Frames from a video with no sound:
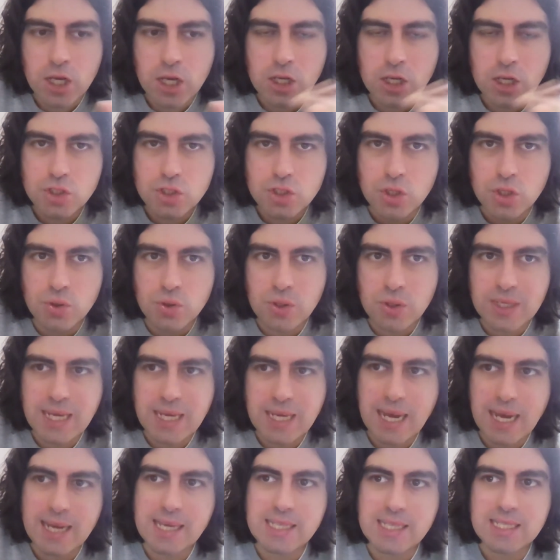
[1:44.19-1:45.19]
So you
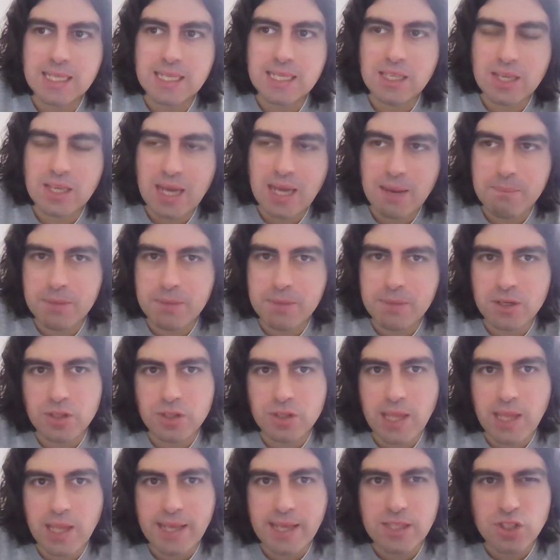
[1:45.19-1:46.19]
can build,
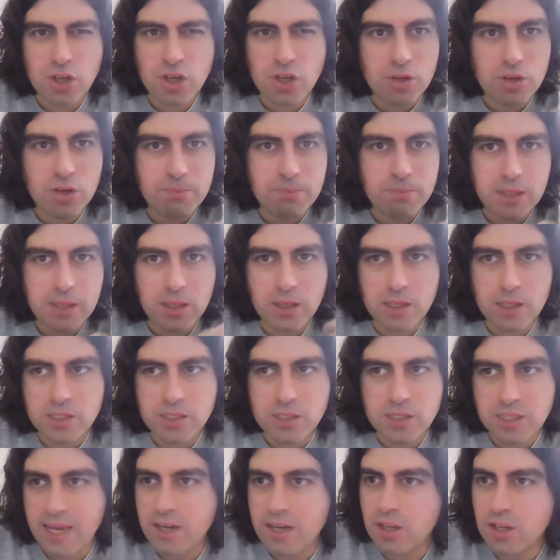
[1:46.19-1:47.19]
like Tottenham built a
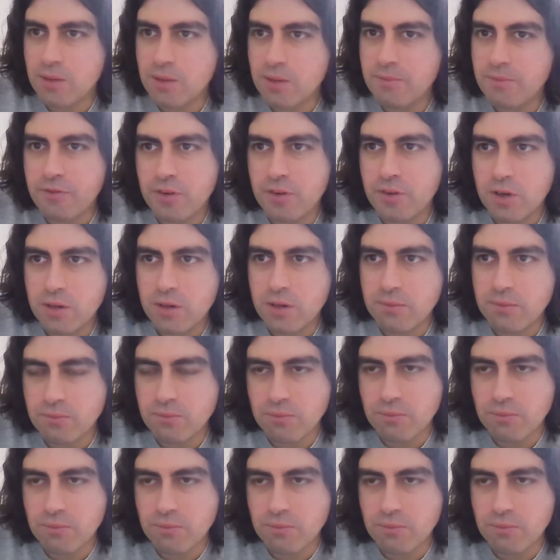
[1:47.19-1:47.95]
stadium for